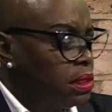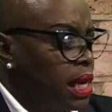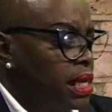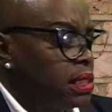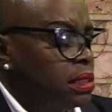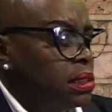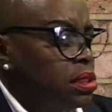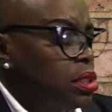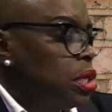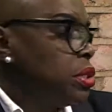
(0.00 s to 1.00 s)
Yes,
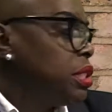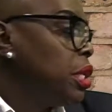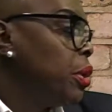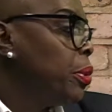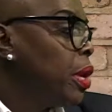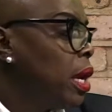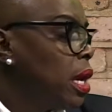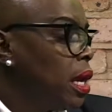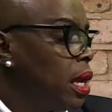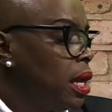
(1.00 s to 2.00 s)
so
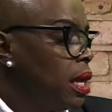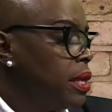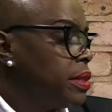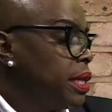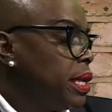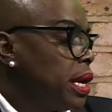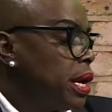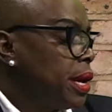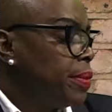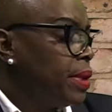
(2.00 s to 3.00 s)

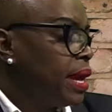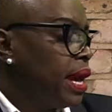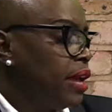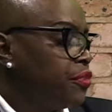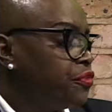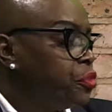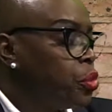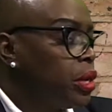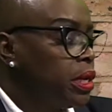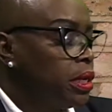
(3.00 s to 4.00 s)
I had
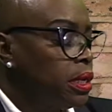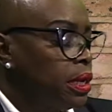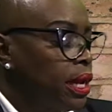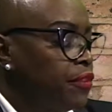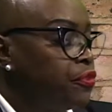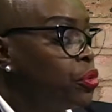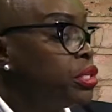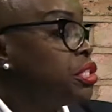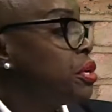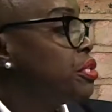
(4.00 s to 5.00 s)
four
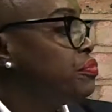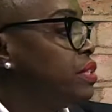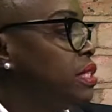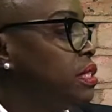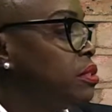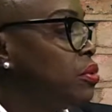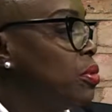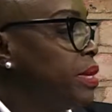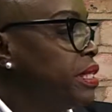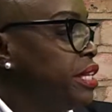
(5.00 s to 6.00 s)
surgeries on
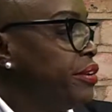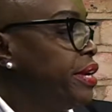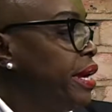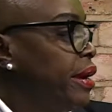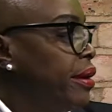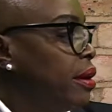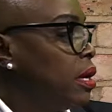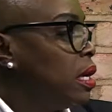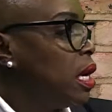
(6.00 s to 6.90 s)
my derriere,